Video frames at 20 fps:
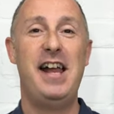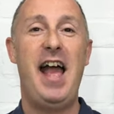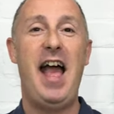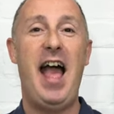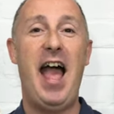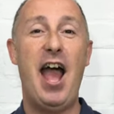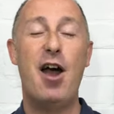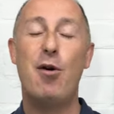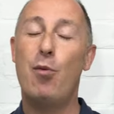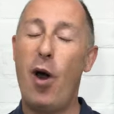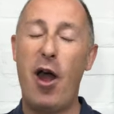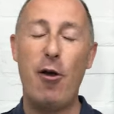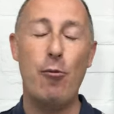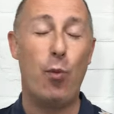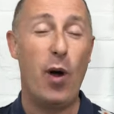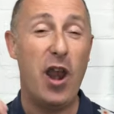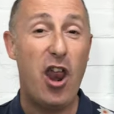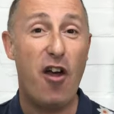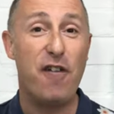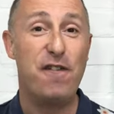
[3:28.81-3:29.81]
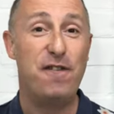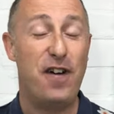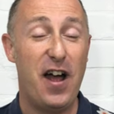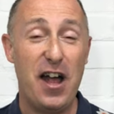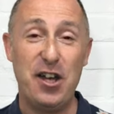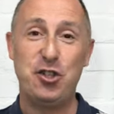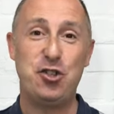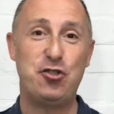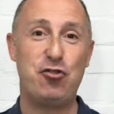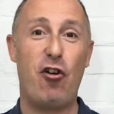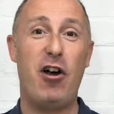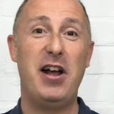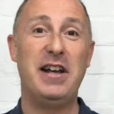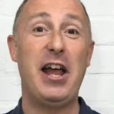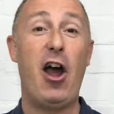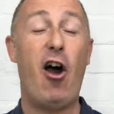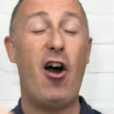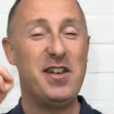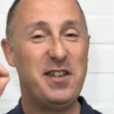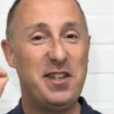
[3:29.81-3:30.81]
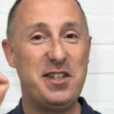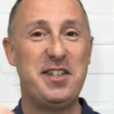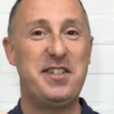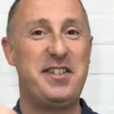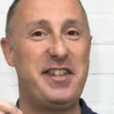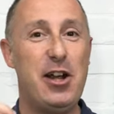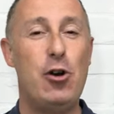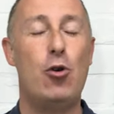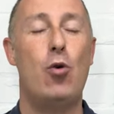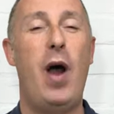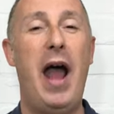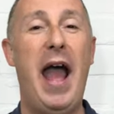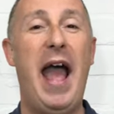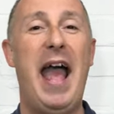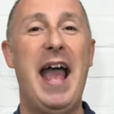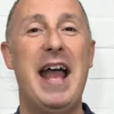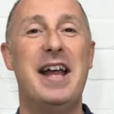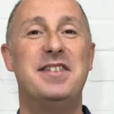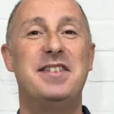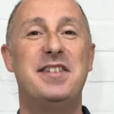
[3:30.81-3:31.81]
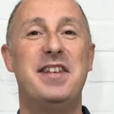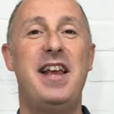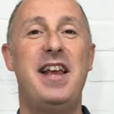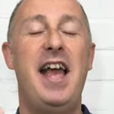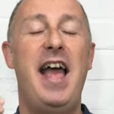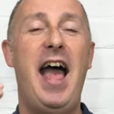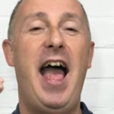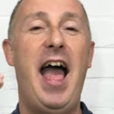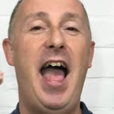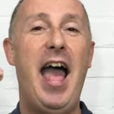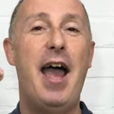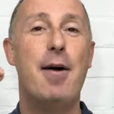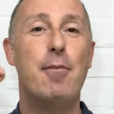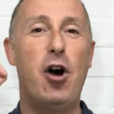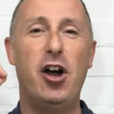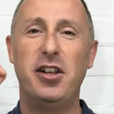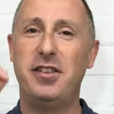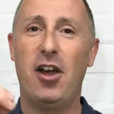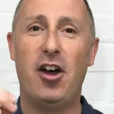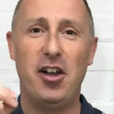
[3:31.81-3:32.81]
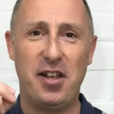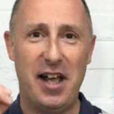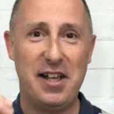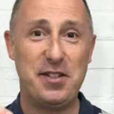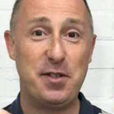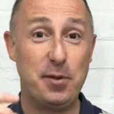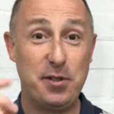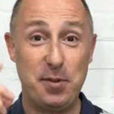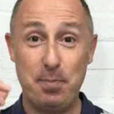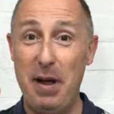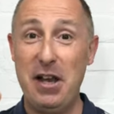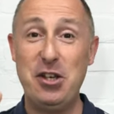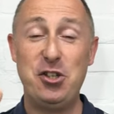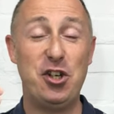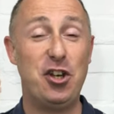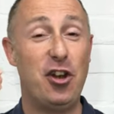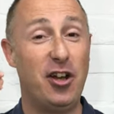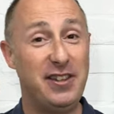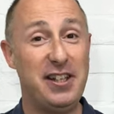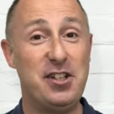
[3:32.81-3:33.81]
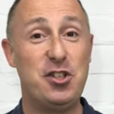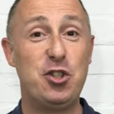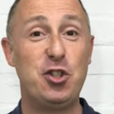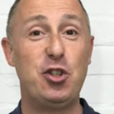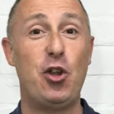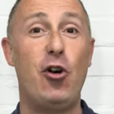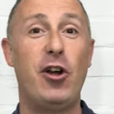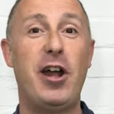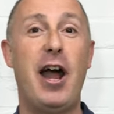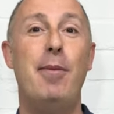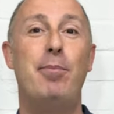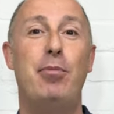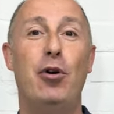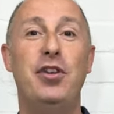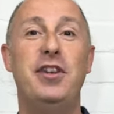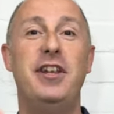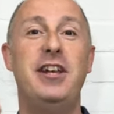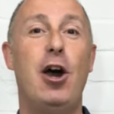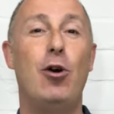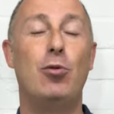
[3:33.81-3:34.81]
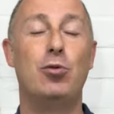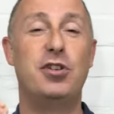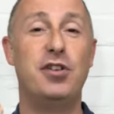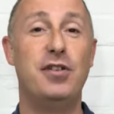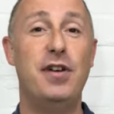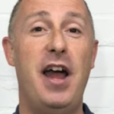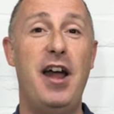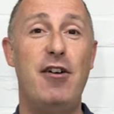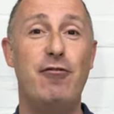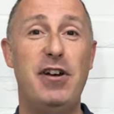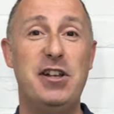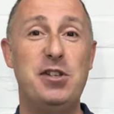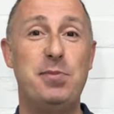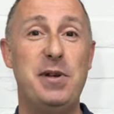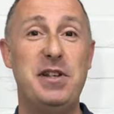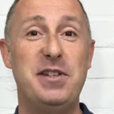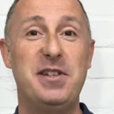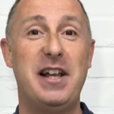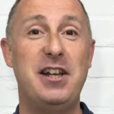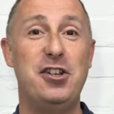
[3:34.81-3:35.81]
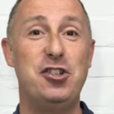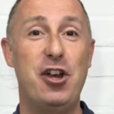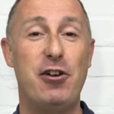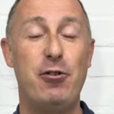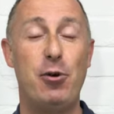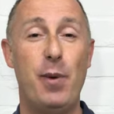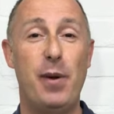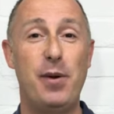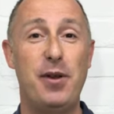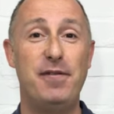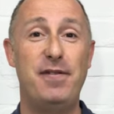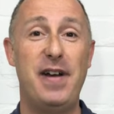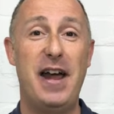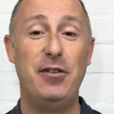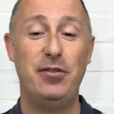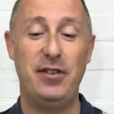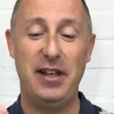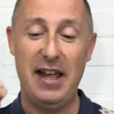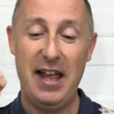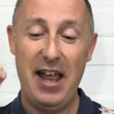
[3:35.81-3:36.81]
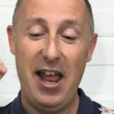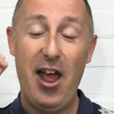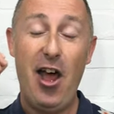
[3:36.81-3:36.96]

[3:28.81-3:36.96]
uh, when I first tried it, I still had um, I, I, as I mentioned, I did stock up on the old uh, recipe Sailor Jerry when I found it.